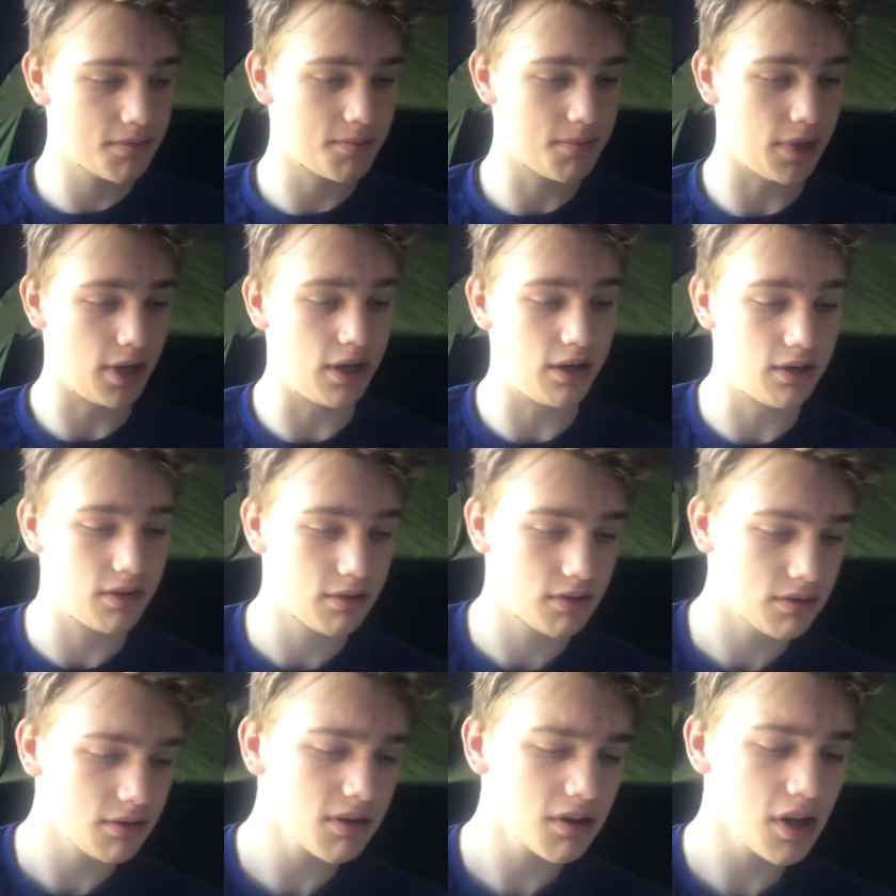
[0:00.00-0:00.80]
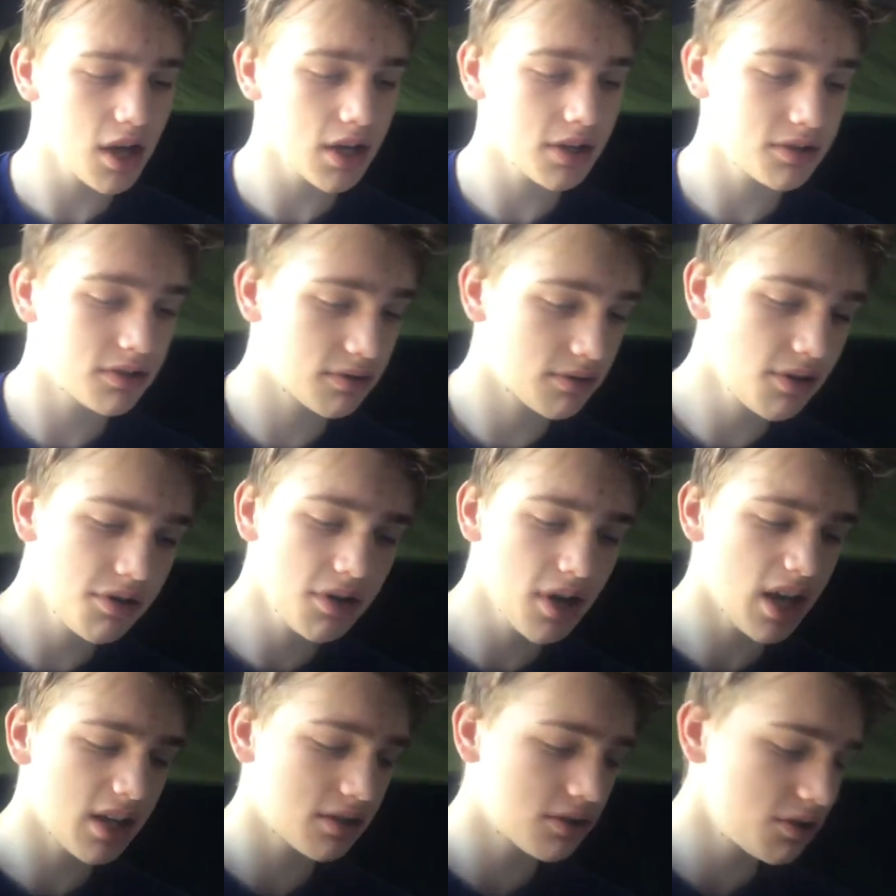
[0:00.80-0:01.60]
But they're not
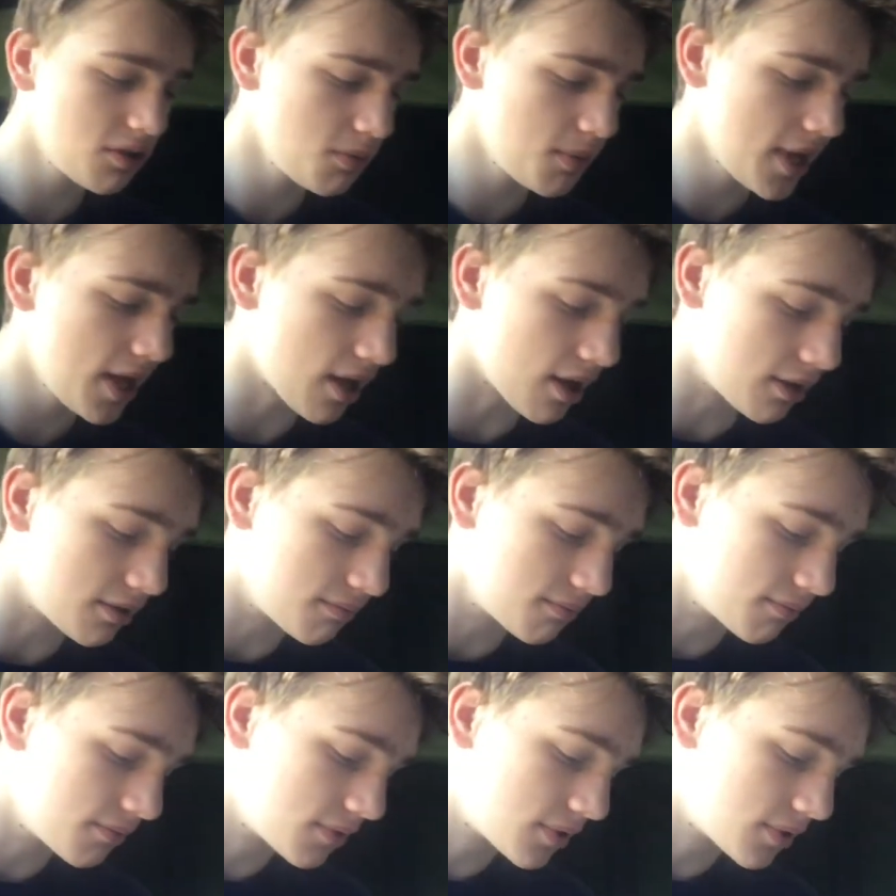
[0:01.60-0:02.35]
they're not too bad.